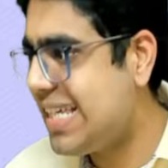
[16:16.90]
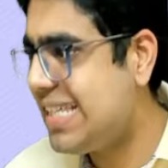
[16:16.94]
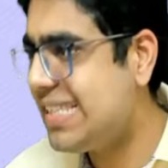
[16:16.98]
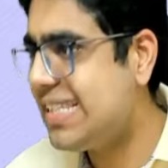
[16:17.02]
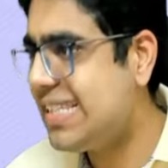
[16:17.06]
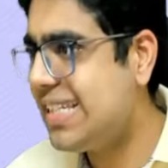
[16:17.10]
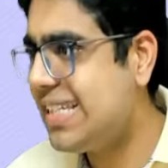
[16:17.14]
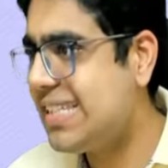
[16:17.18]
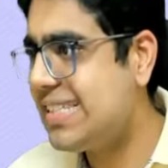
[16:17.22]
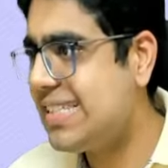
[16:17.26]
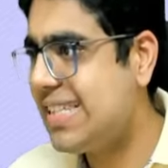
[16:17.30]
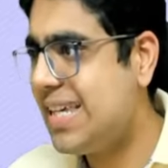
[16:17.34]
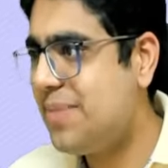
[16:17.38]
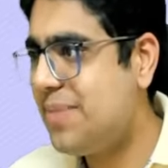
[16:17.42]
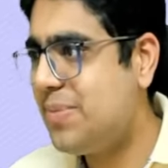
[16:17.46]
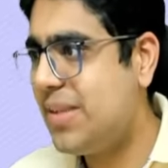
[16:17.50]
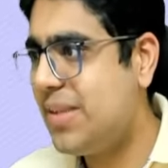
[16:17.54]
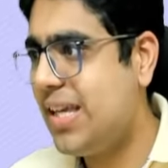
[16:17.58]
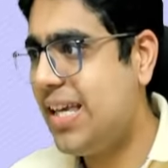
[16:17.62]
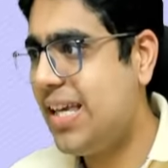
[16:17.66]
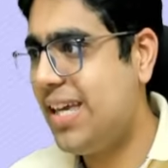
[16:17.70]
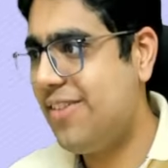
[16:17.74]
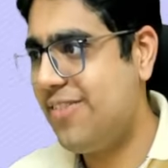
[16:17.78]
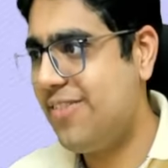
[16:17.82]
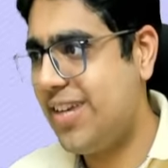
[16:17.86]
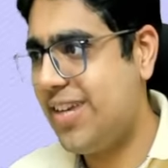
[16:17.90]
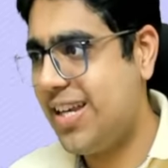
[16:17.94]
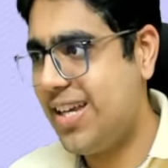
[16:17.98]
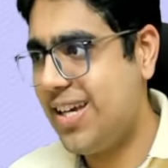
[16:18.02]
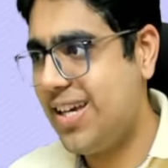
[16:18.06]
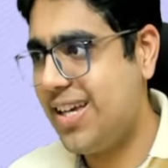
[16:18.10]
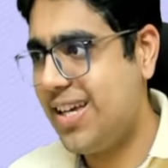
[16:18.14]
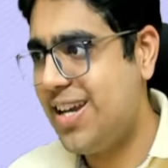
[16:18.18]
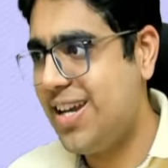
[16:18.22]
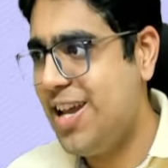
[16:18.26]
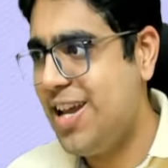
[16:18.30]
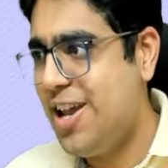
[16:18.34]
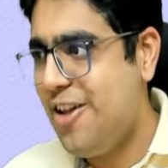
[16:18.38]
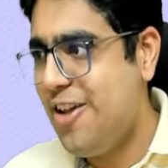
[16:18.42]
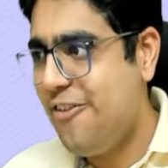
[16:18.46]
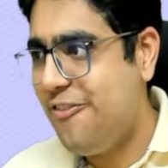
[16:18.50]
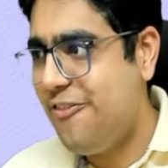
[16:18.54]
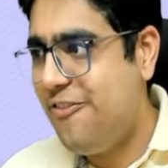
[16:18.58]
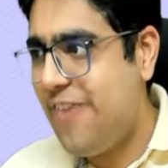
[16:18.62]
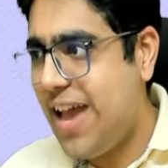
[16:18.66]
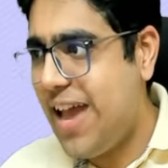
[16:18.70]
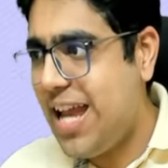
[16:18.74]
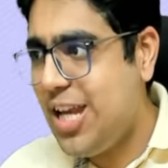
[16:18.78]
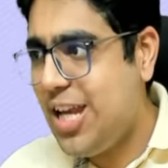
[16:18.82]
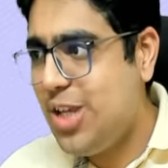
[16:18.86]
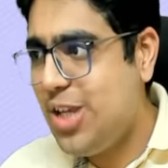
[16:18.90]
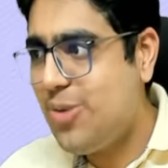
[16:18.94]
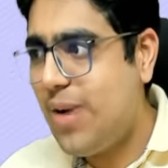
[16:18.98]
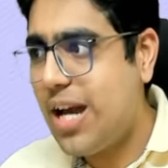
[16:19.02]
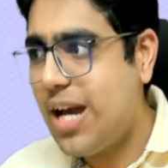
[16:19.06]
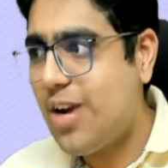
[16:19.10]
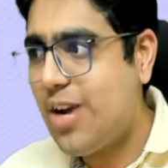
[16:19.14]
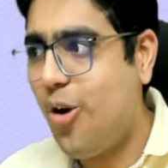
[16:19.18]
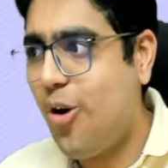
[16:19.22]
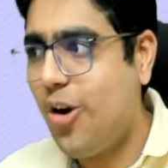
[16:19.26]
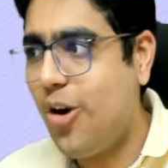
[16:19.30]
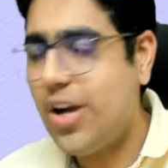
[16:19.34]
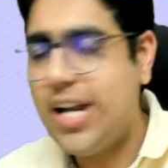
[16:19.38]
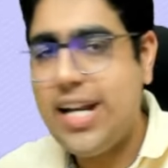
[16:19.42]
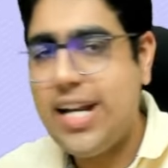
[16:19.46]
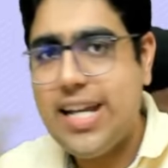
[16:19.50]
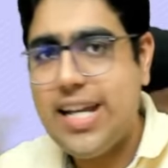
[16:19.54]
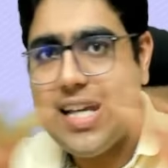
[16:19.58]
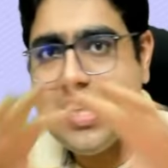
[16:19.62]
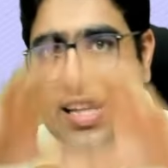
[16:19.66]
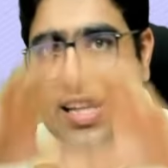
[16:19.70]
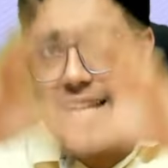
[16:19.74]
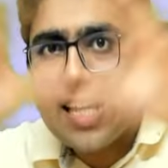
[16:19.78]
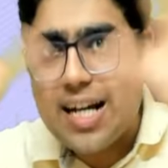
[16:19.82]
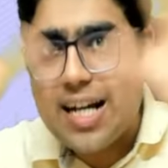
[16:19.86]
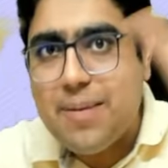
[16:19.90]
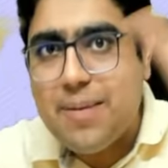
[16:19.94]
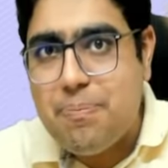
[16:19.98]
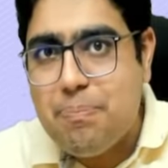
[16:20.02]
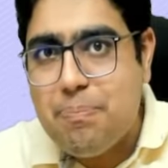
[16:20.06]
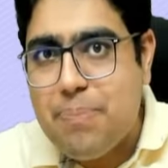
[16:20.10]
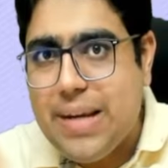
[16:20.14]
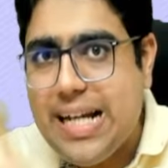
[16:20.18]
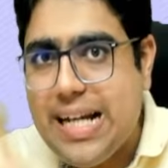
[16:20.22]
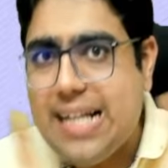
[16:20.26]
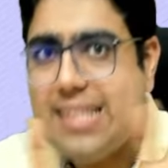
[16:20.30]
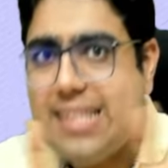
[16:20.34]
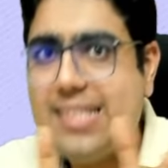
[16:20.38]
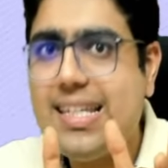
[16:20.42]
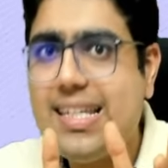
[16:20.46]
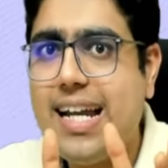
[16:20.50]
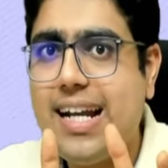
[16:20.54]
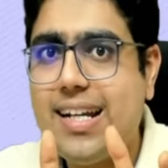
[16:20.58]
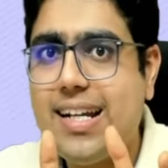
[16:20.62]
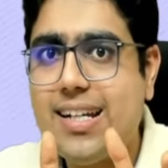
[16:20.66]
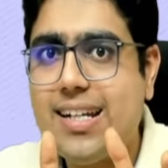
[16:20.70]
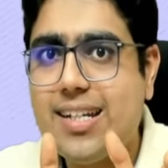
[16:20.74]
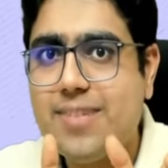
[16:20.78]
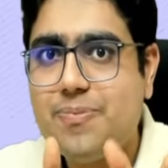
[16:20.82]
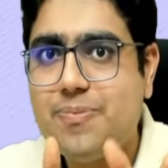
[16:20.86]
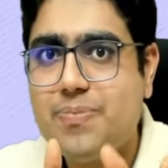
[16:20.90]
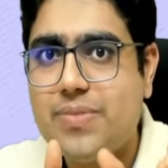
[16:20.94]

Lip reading: the same thing given here. When you are auditing the complete set,